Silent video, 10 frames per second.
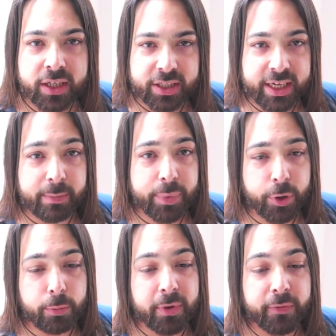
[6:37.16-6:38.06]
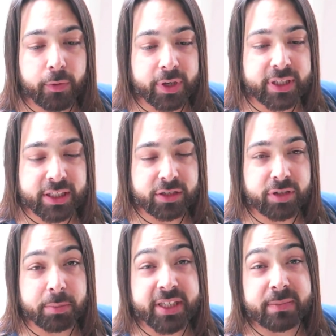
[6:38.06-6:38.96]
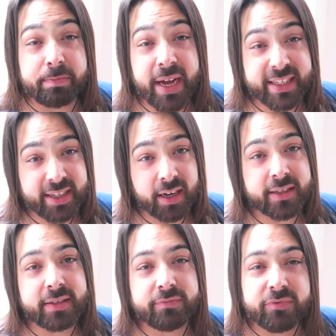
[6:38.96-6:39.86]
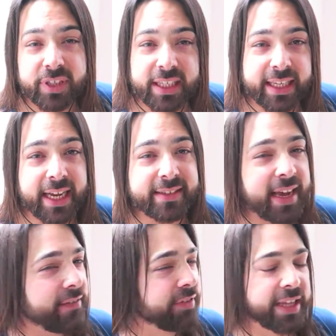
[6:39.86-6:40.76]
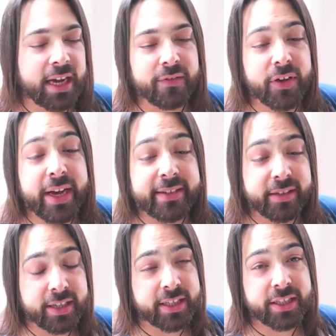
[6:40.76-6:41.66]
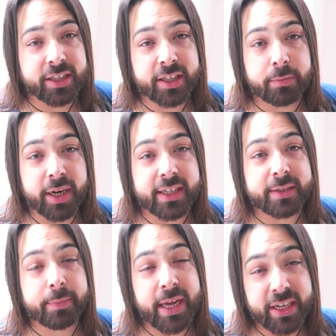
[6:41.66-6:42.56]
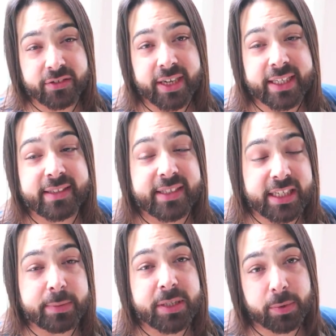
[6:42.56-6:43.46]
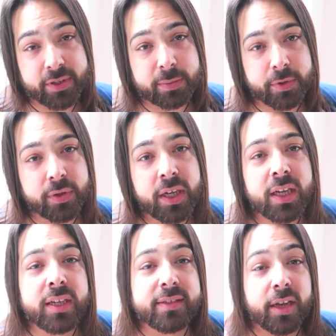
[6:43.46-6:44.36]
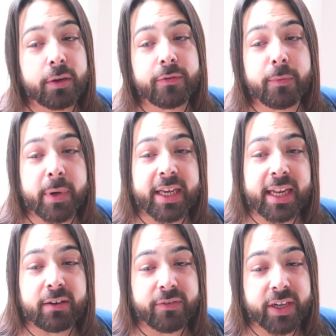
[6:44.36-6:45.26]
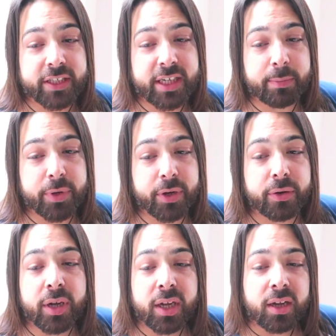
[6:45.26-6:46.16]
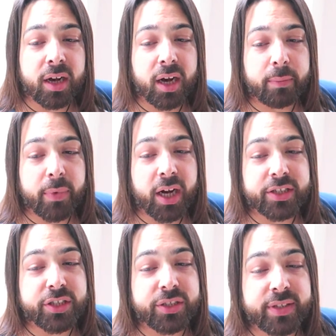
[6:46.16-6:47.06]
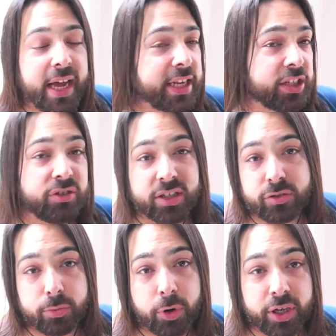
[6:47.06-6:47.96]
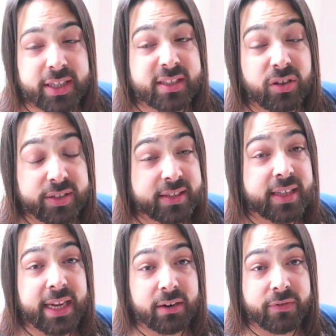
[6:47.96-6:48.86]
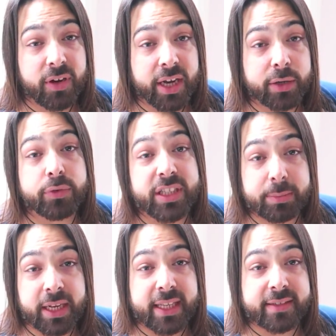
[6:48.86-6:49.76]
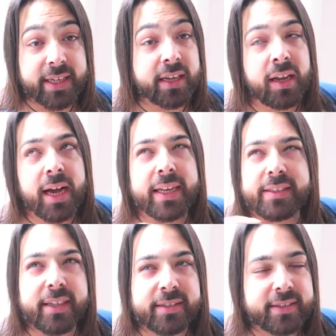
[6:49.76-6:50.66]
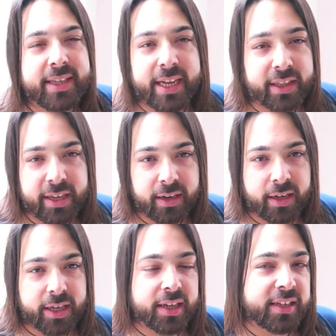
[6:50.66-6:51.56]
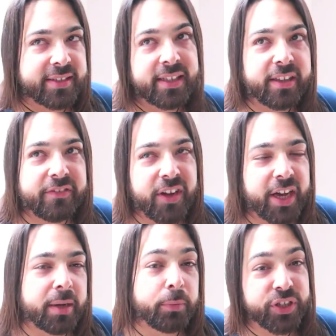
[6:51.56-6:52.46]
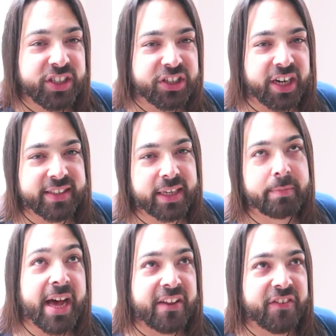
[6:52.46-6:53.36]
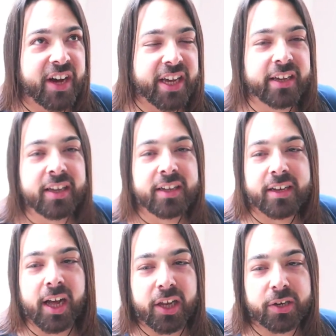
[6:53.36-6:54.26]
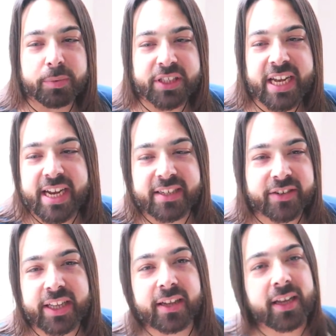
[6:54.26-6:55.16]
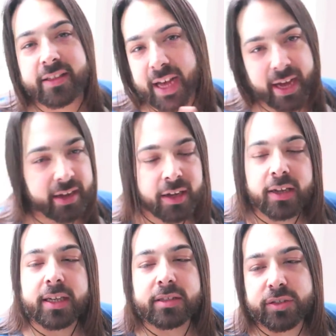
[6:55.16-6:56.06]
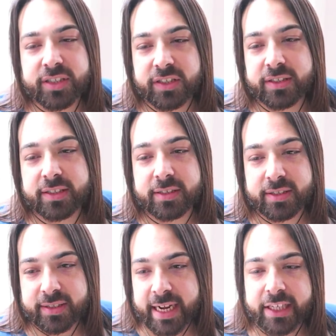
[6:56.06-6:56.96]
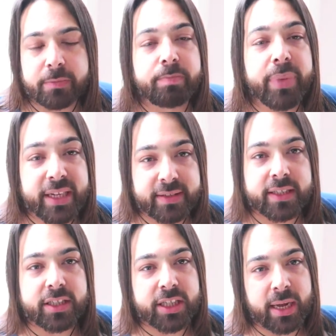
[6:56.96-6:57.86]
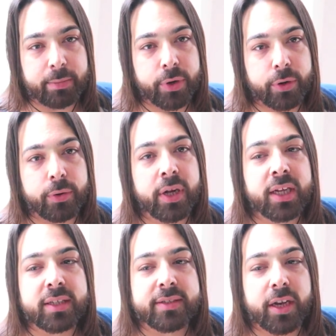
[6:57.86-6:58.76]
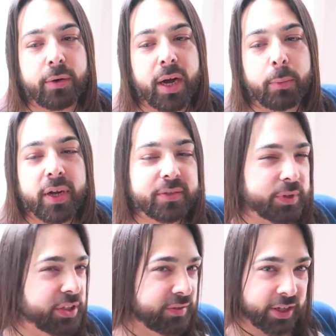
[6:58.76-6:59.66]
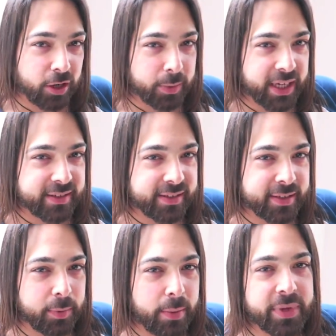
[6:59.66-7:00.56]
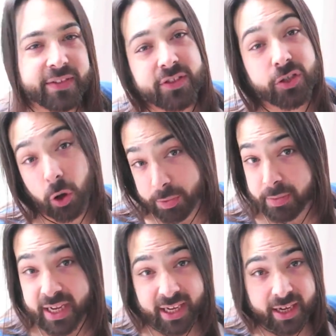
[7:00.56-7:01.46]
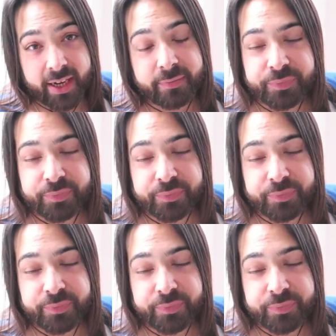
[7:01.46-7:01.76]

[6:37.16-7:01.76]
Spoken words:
shampoo before a conditioning treatment is better, because it really gets everything out of your hair so the conditioner can penetrate as deep as possible. So for my clarifying shampoo, I just use any drugstore product as long as it's clarifying or deep cleansing and doesn't say anything like silkifying, moisturizing, mattifying, color protect or anything like that, as long as it's just a standard basic shampoo. So I was always using Herbal Essences one, but they've stopped making it.